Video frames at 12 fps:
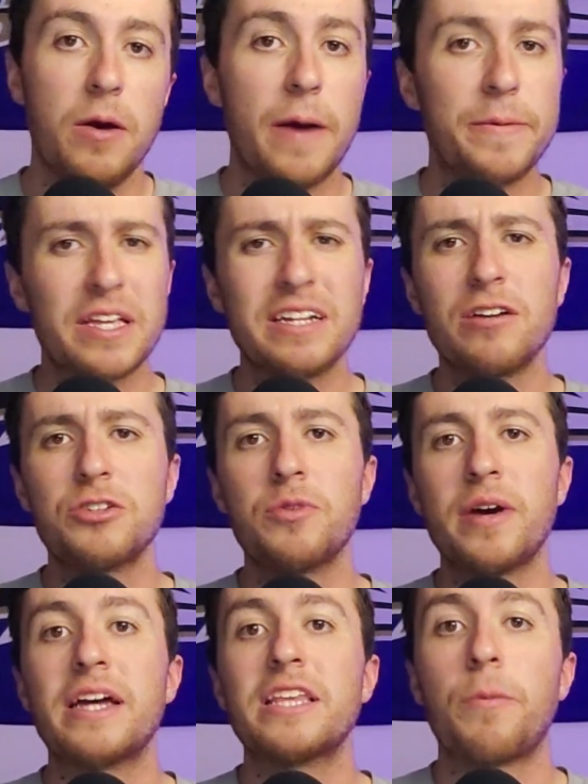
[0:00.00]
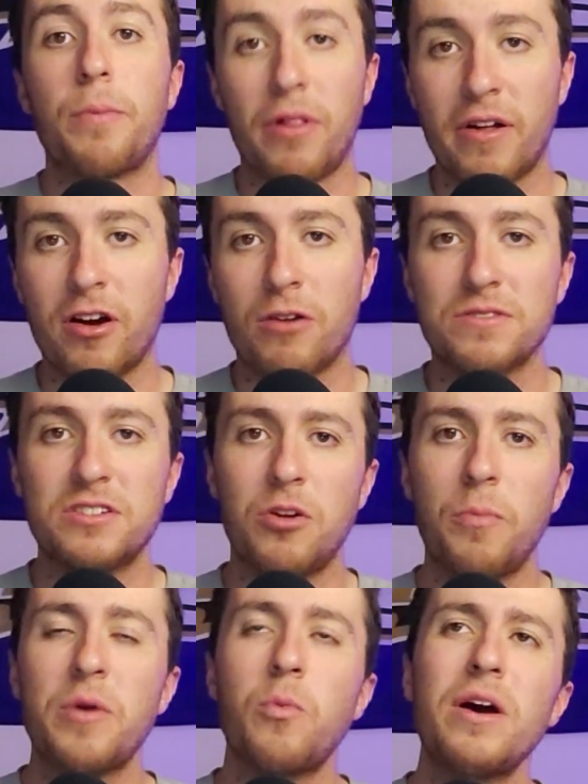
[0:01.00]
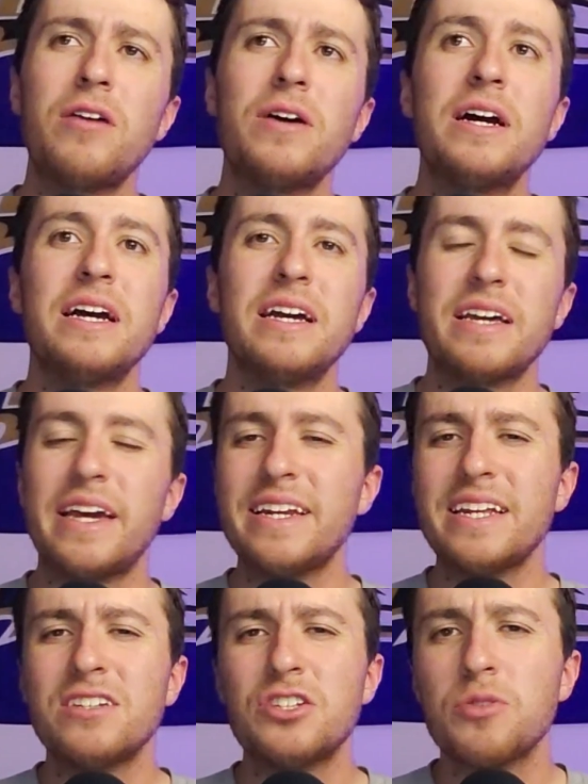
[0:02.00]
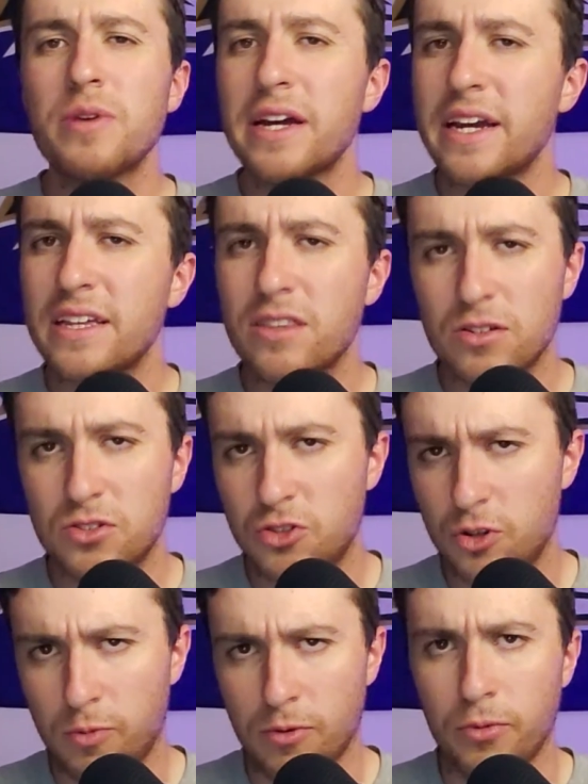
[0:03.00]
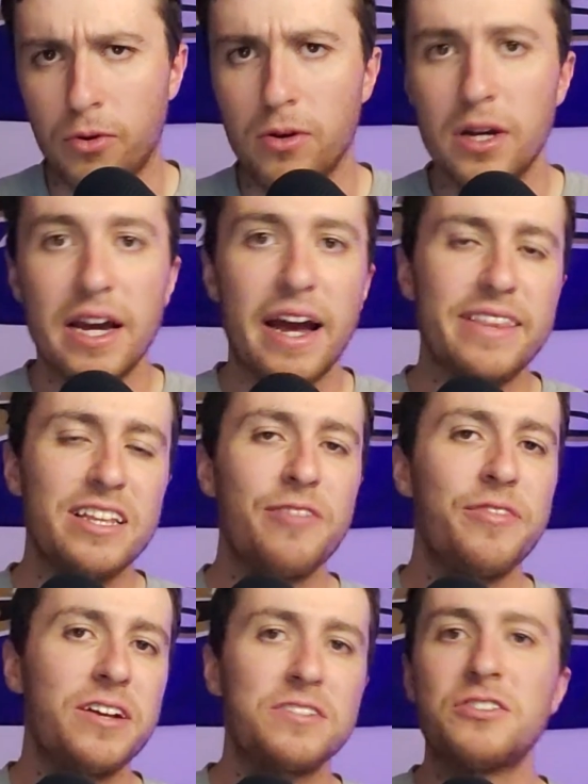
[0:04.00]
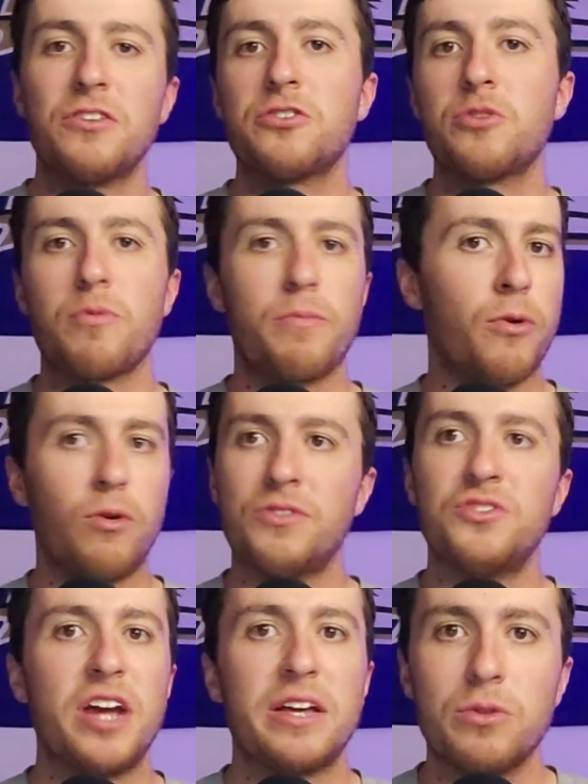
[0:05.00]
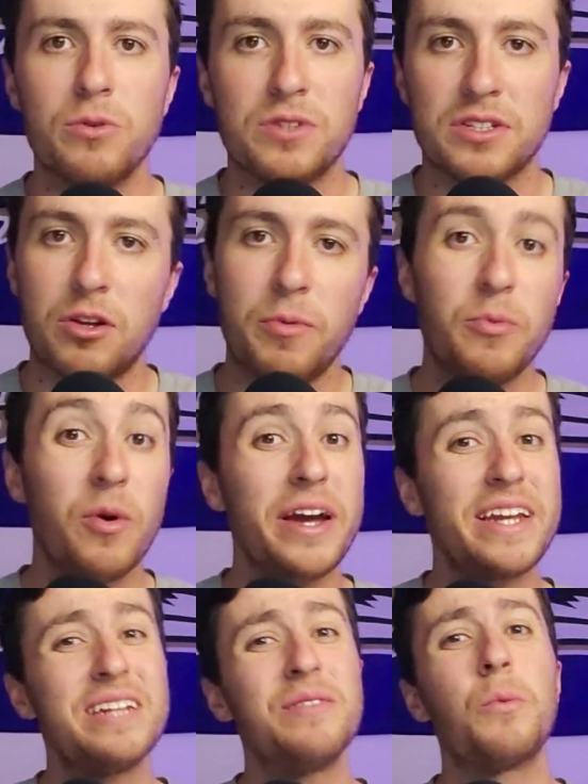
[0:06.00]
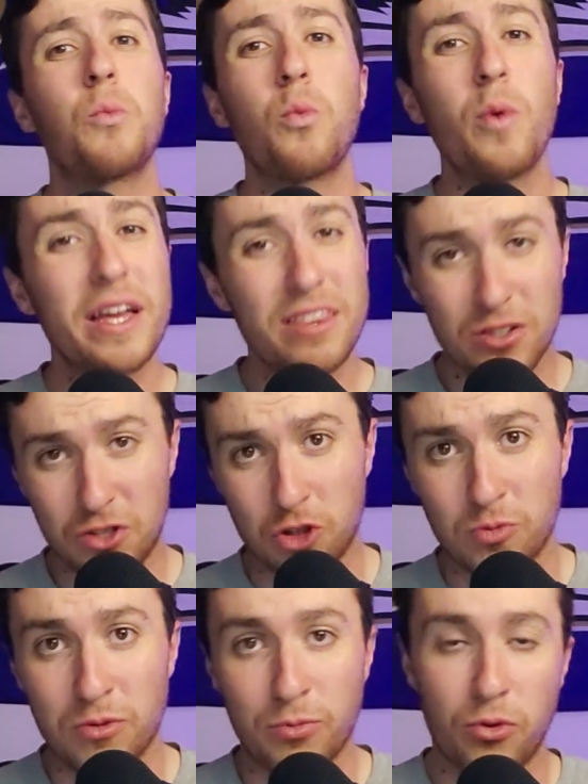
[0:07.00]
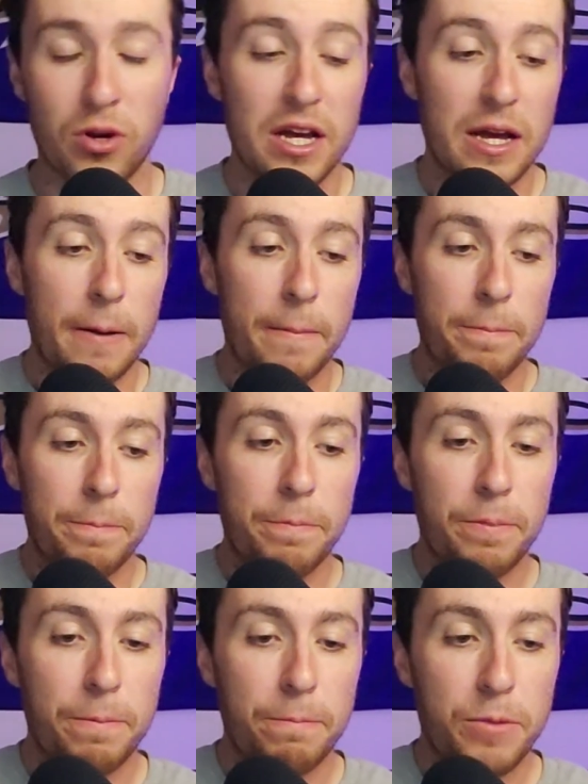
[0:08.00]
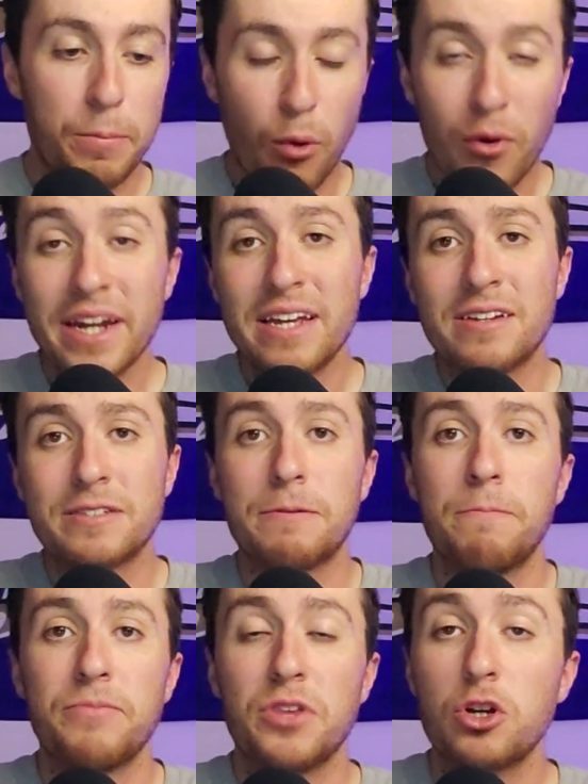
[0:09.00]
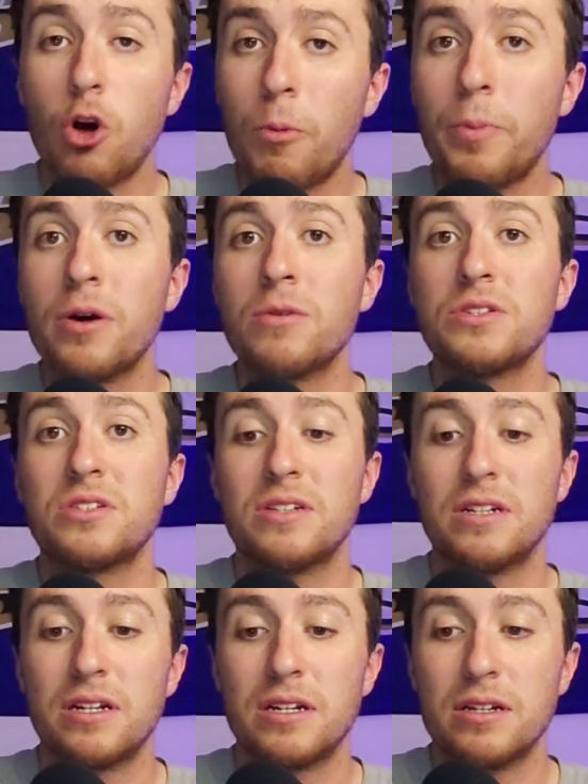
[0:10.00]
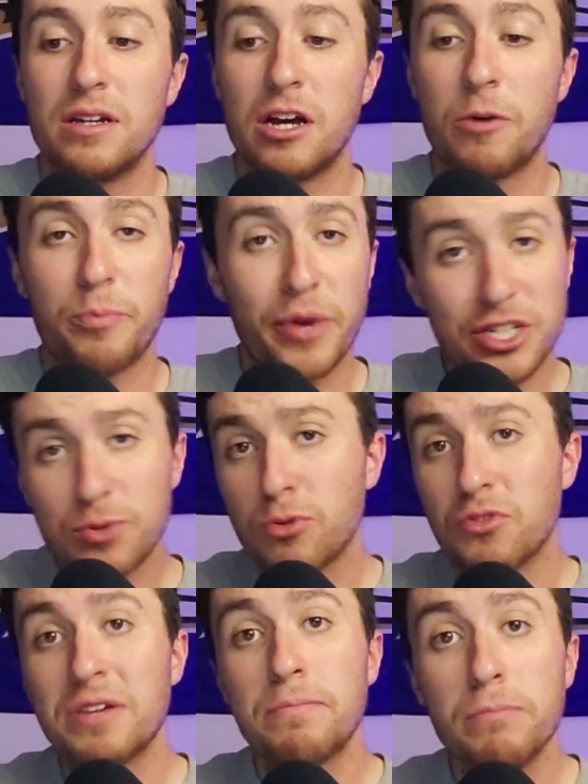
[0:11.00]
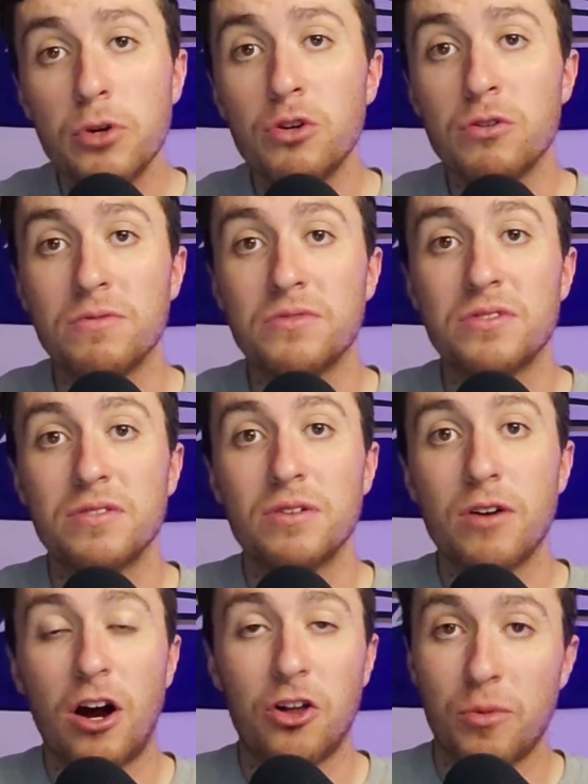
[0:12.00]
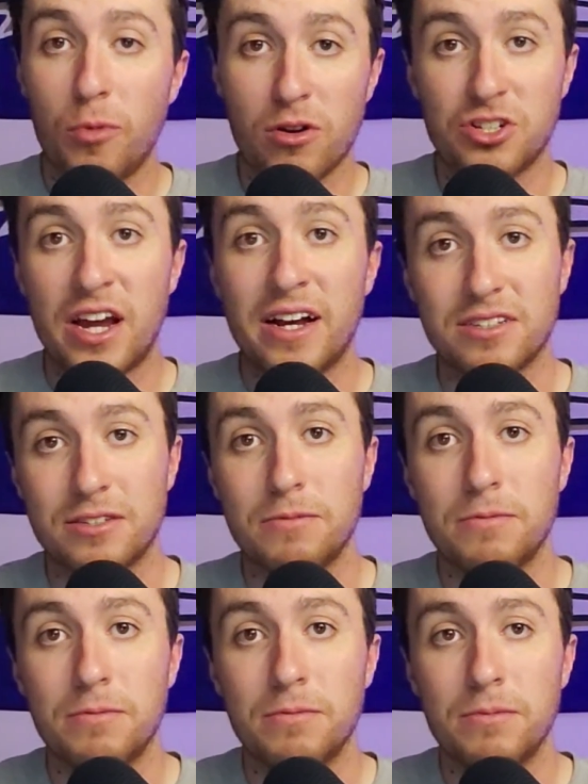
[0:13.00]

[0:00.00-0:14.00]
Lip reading: But then he'll do it in the playoffs, and it'll be, well, he didn't do it in the Super Bowl. And then if he does it in the Super Bowl and say loses, it'll be, well, he didn't win the Super Bowl. The point is, the goalpost habitually moves on Lamar Jackson.